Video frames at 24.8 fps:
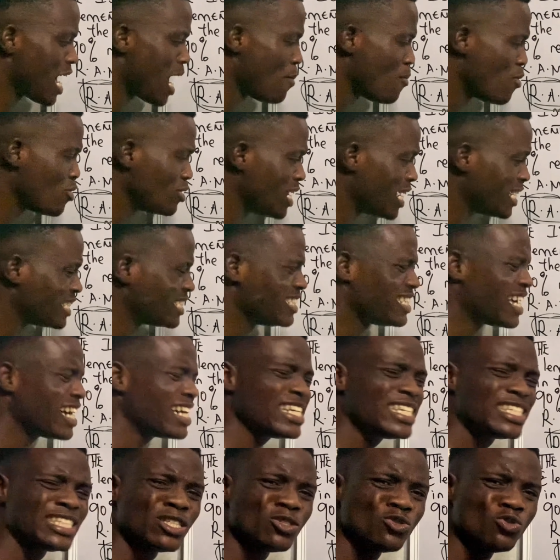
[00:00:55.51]
Abundance. That
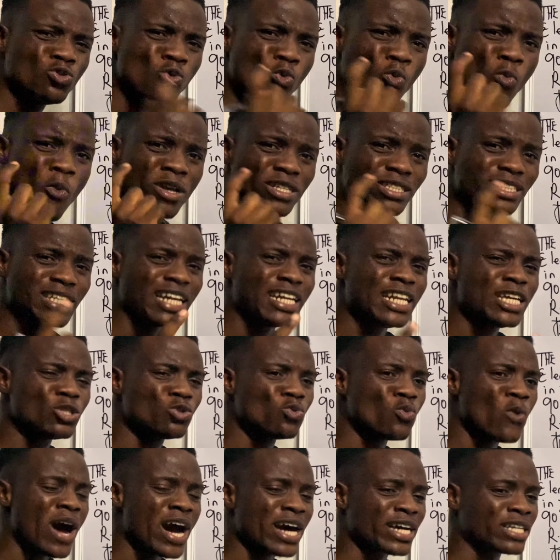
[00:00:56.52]
is the two questions that they need
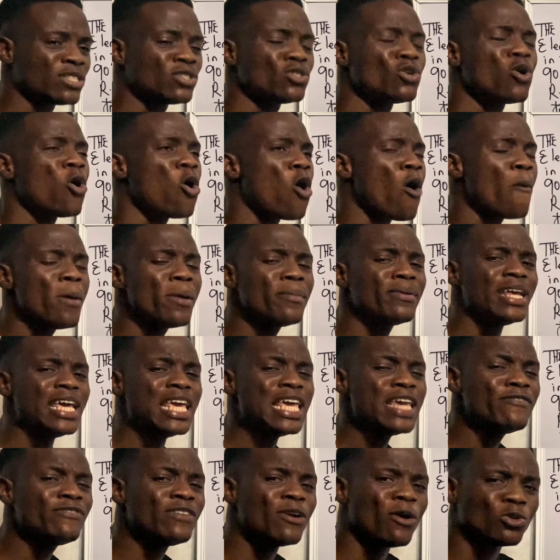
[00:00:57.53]
to ask. Or maybe
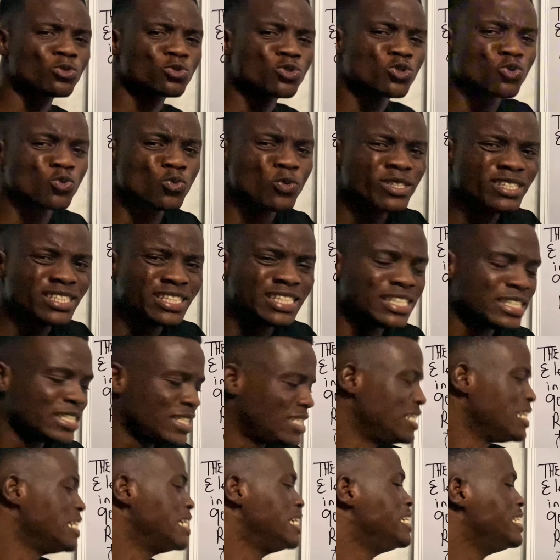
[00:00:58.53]
if they want to twist it,
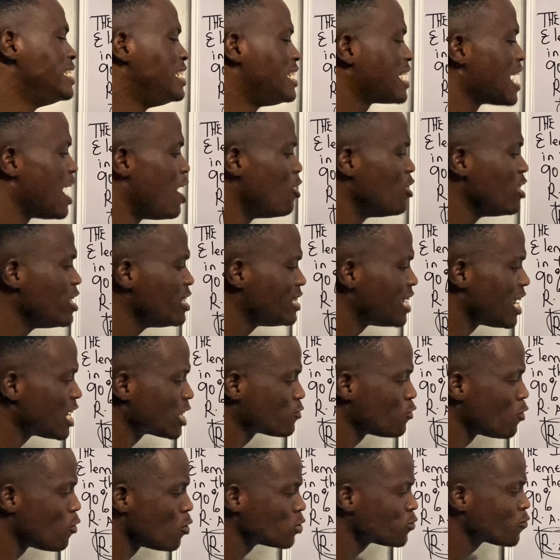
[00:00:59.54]
they can always ask
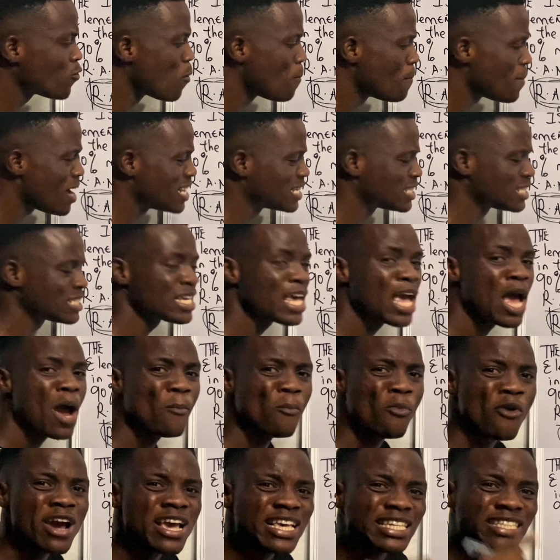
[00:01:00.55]
for mass.
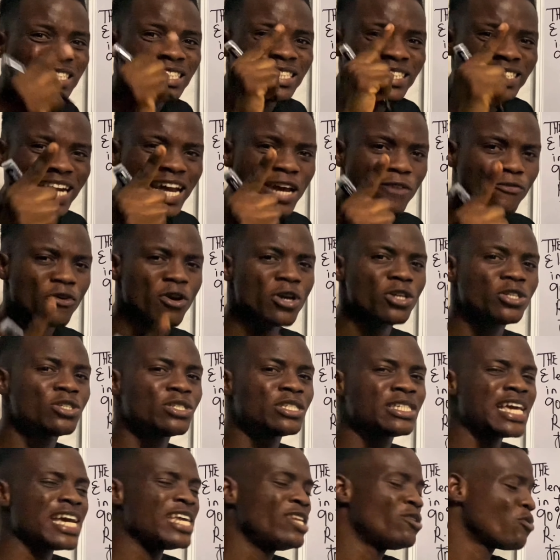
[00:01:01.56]
But it's rare for you to
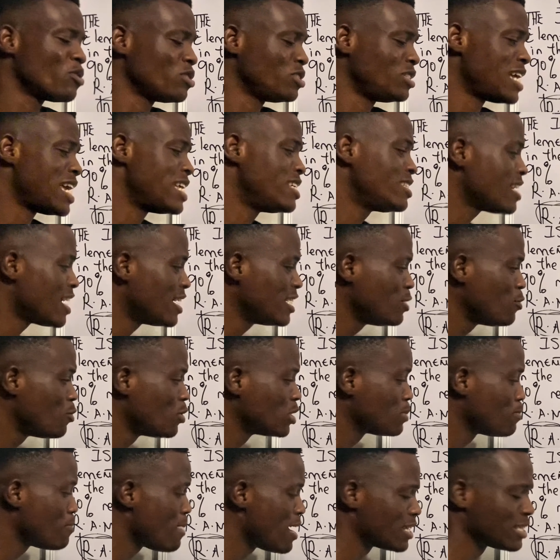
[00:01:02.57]
see any question that is regarding
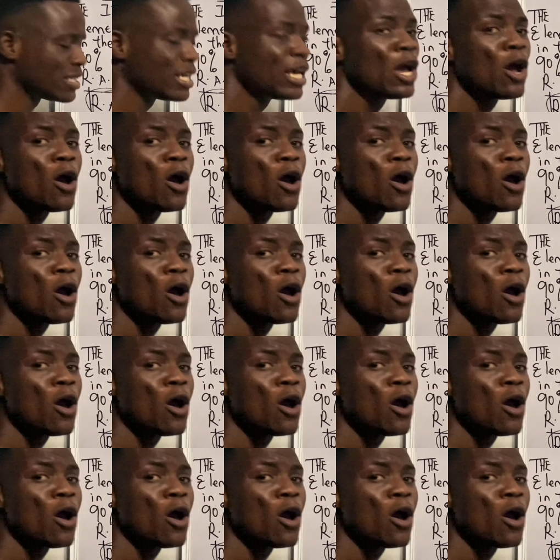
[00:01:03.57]
what mass.